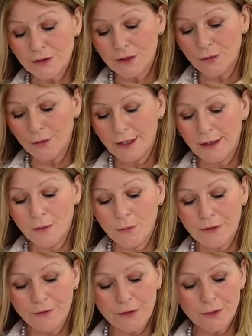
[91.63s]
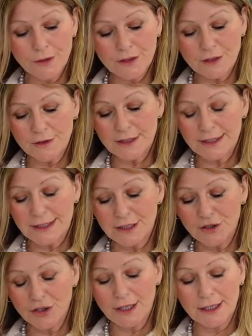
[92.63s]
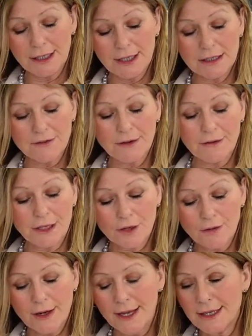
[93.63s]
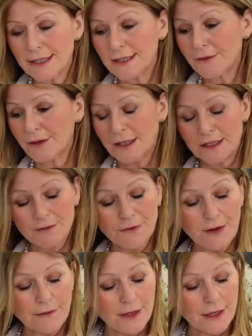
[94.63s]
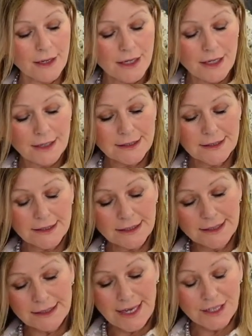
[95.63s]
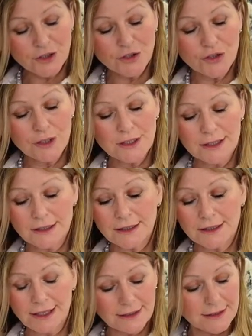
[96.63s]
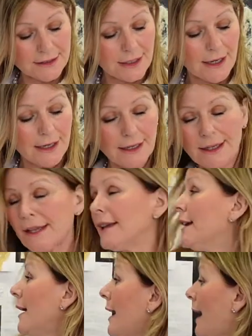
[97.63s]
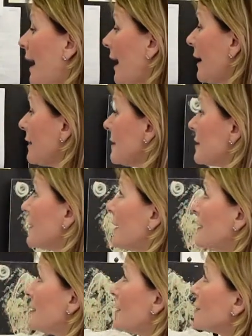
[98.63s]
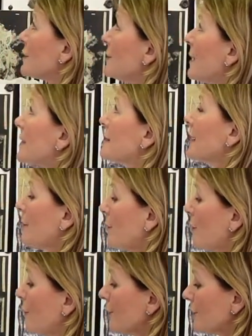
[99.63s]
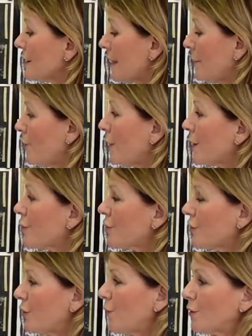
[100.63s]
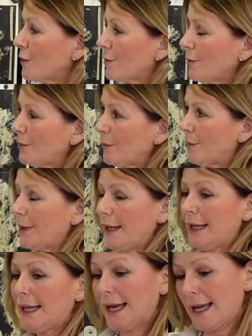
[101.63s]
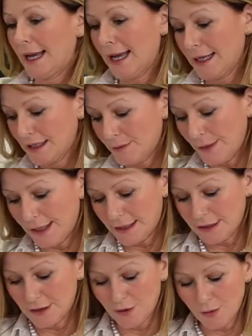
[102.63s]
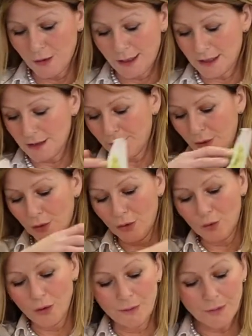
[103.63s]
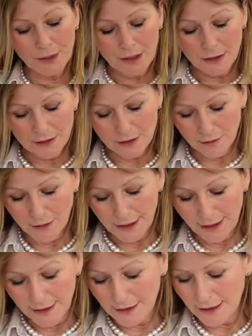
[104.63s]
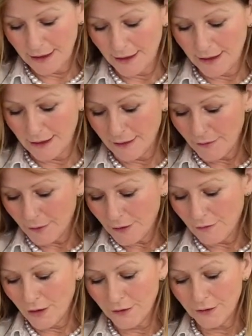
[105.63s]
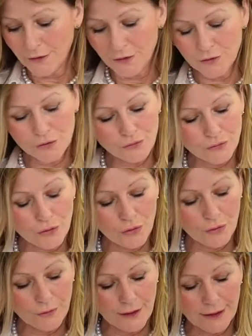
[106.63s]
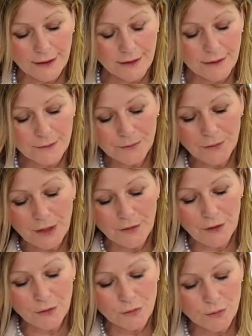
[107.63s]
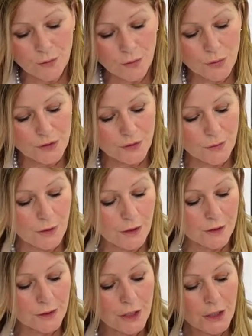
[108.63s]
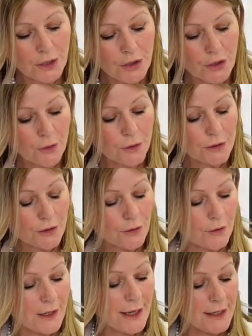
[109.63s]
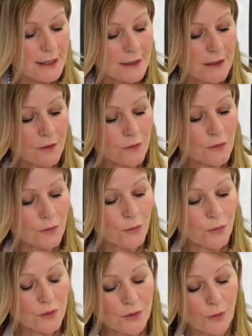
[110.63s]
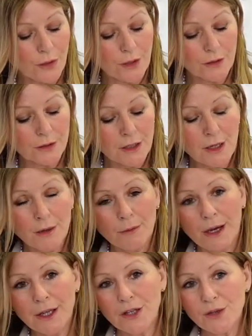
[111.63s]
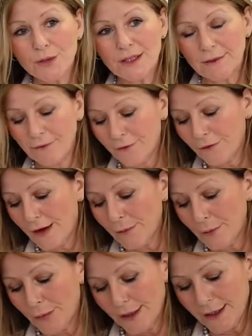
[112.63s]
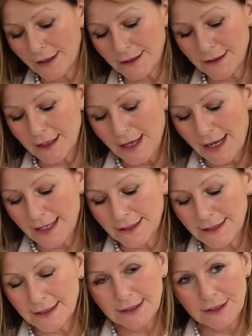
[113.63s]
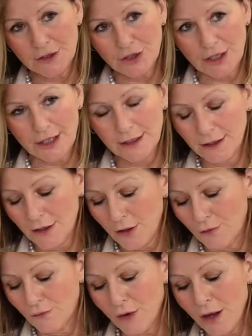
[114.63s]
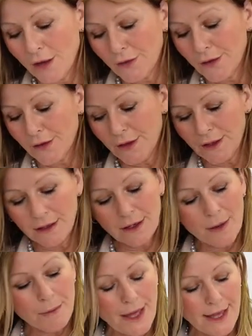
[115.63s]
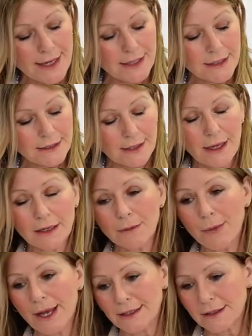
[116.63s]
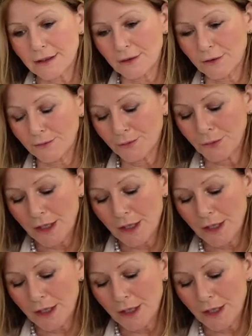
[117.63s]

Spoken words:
So we focus on stitching. It is very creative, it is very textured and textile-y, and these are some examples in which you would be expected to explore. So again here, rather than drawing the underwater world, you would create the underwater world by using fabrics and stitching rather than paint and pencil.